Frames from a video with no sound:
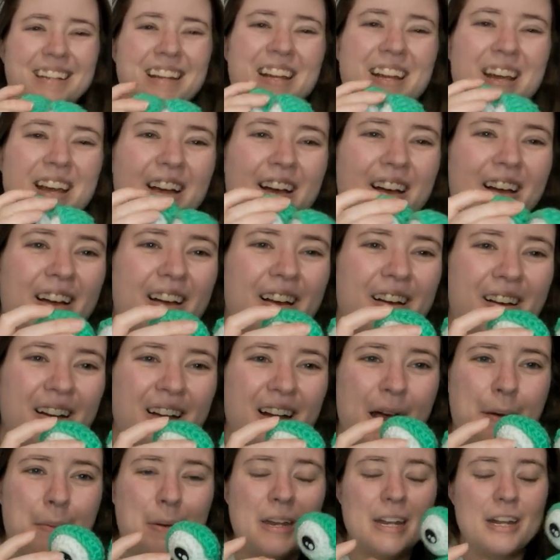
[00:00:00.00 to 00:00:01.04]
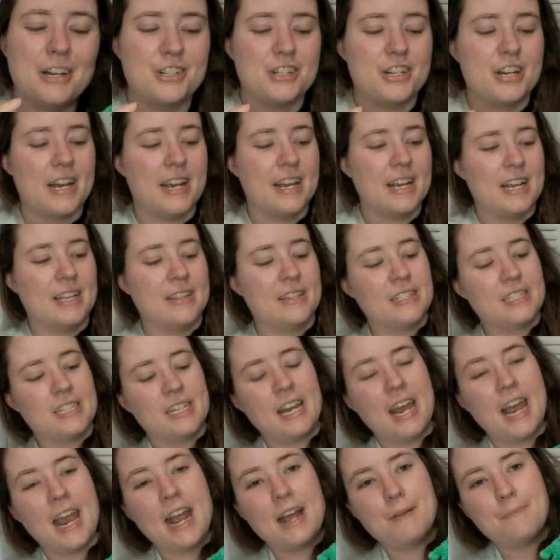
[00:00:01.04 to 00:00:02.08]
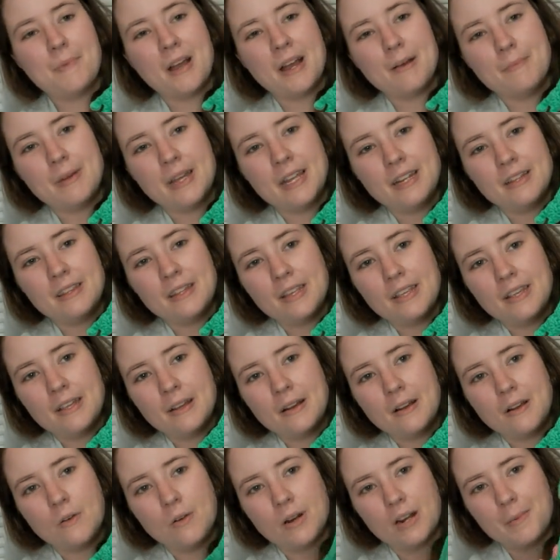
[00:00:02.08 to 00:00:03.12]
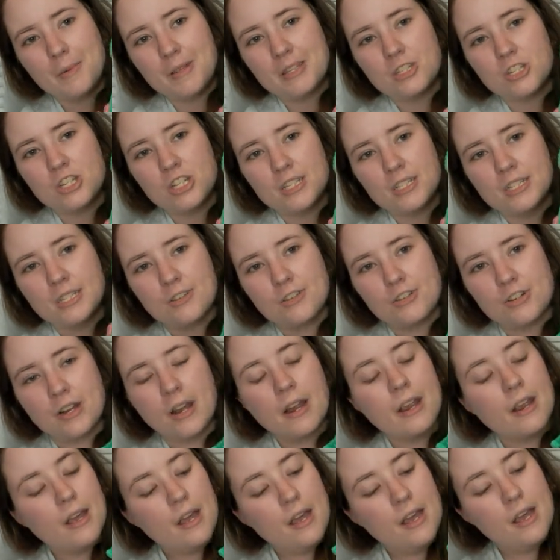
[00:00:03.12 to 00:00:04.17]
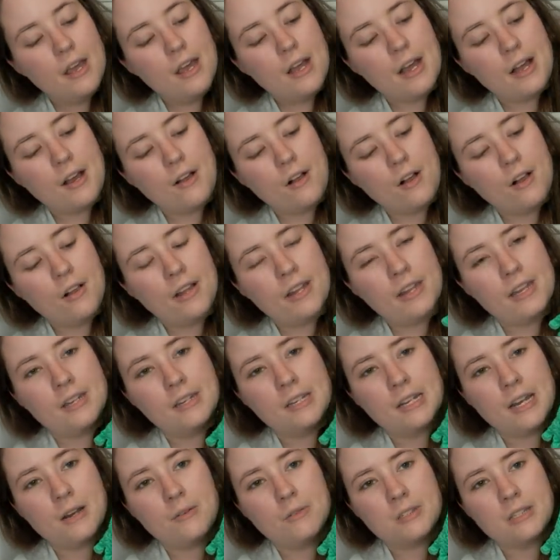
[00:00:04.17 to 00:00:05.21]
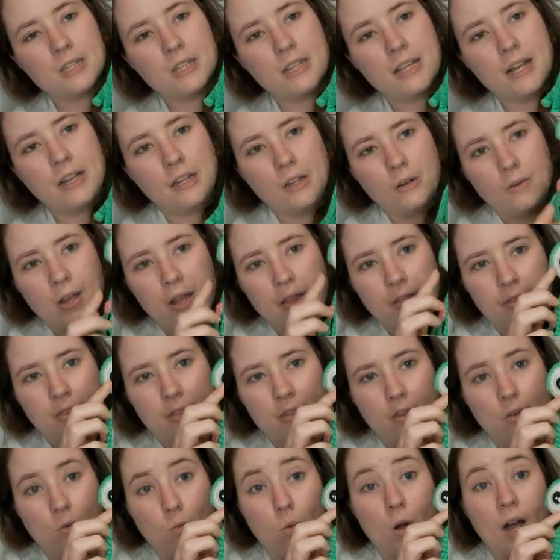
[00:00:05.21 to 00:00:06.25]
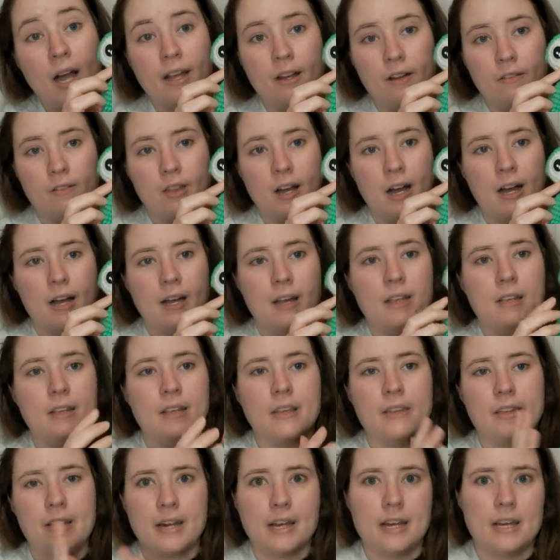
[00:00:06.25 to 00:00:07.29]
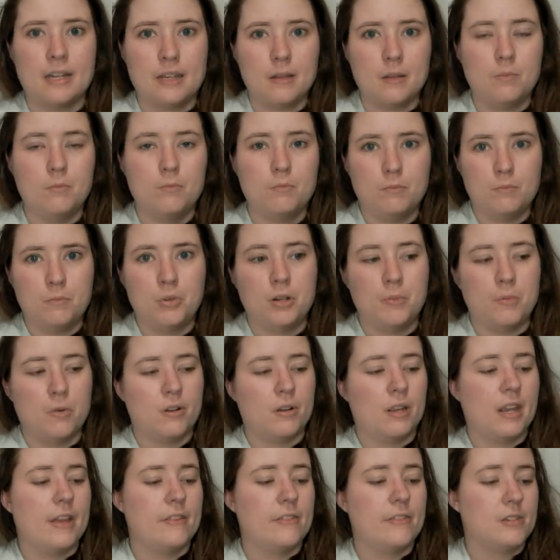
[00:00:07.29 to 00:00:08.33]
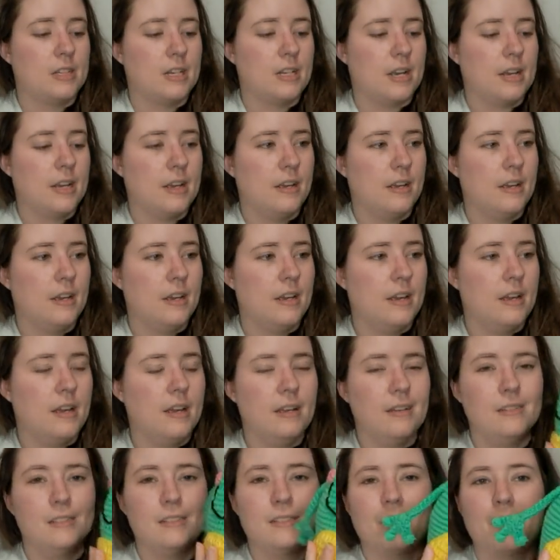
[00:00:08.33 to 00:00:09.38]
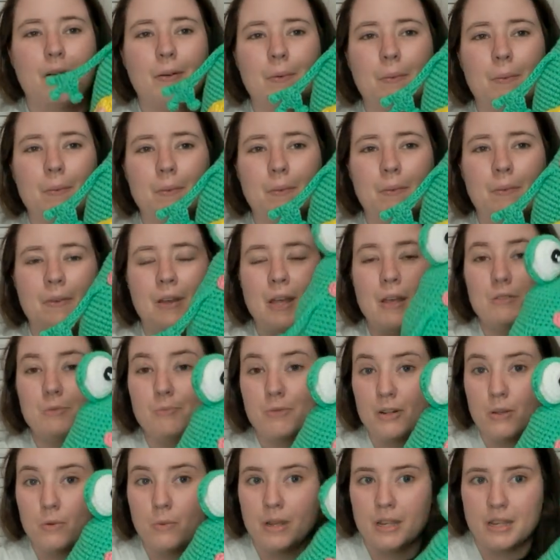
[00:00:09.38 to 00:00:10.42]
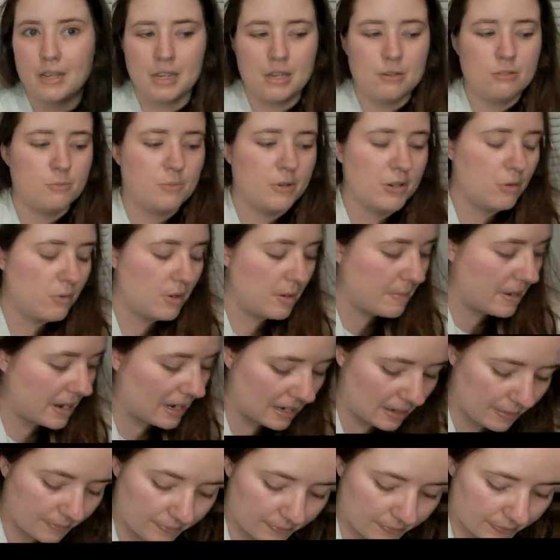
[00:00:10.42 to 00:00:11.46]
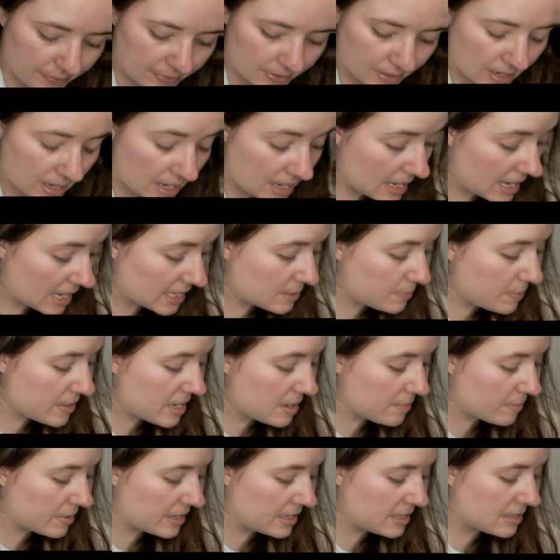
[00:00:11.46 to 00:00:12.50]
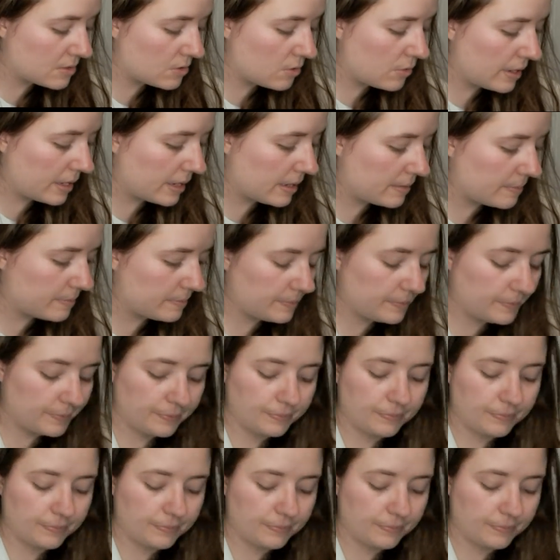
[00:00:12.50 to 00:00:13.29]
uh, I made yesterday. And then today I, I made the, oh, and I made the cheeks yesterday. All I did today was the yellow and the white of the eye. And then I put them all together today. So he was pretty quick. He was pretty quick make. He's big, but he's quick.